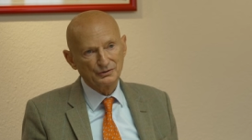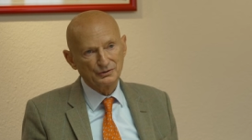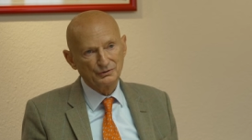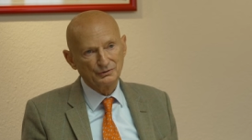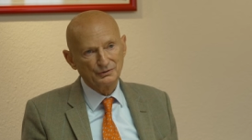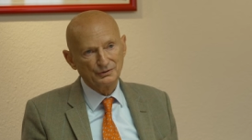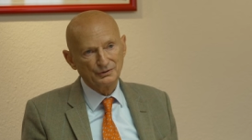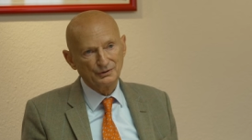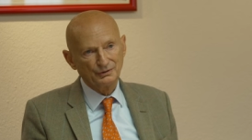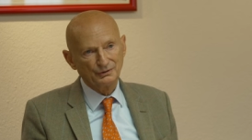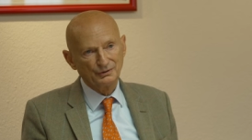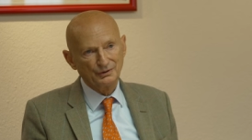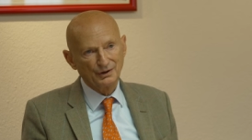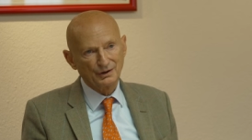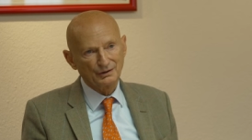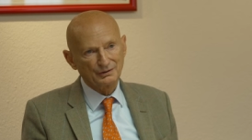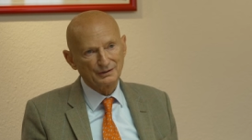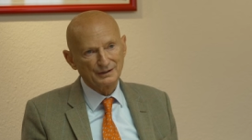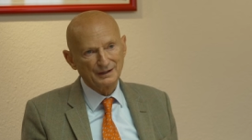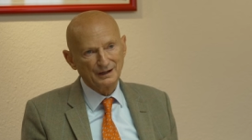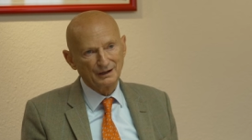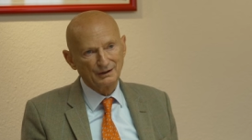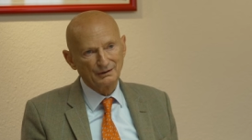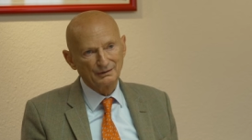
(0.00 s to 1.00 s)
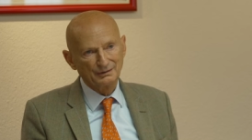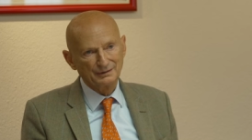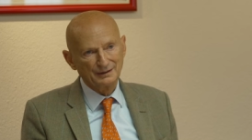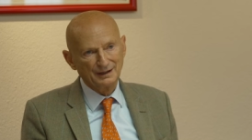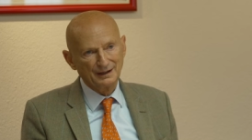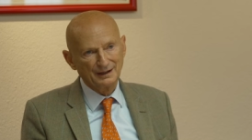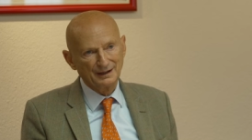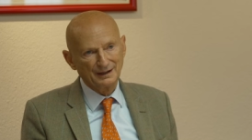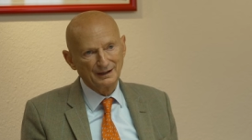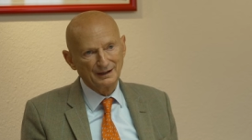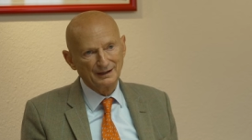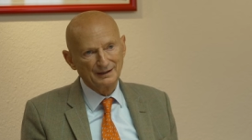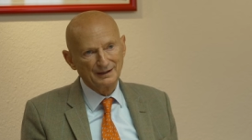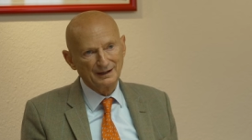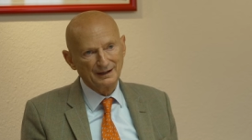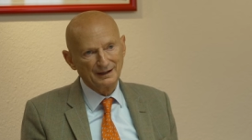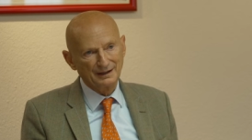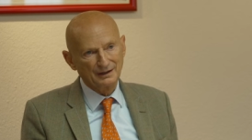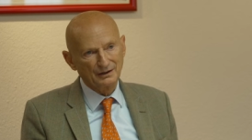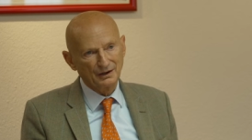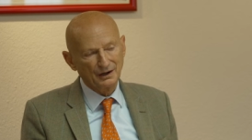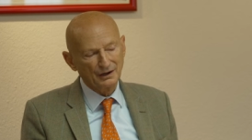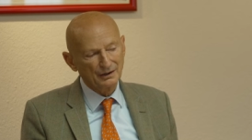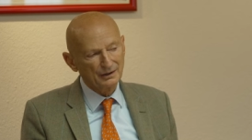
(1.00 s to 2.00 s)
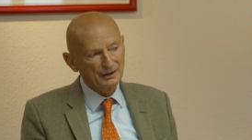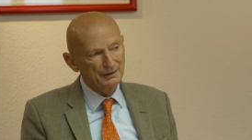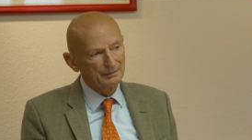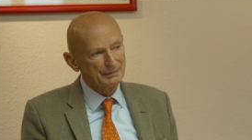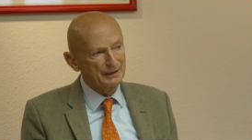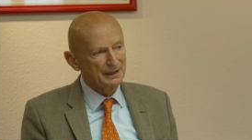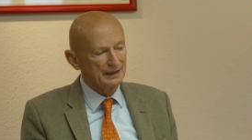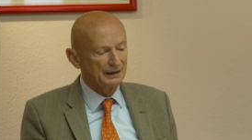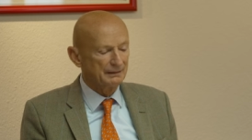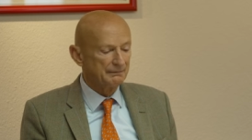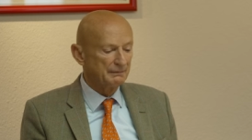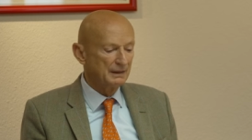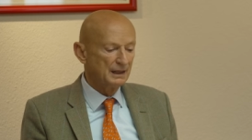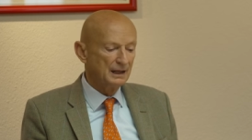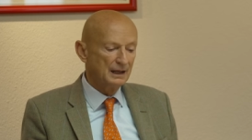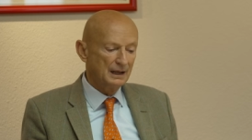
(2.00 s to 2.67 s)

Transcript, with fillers: should you lock down uh, the economy?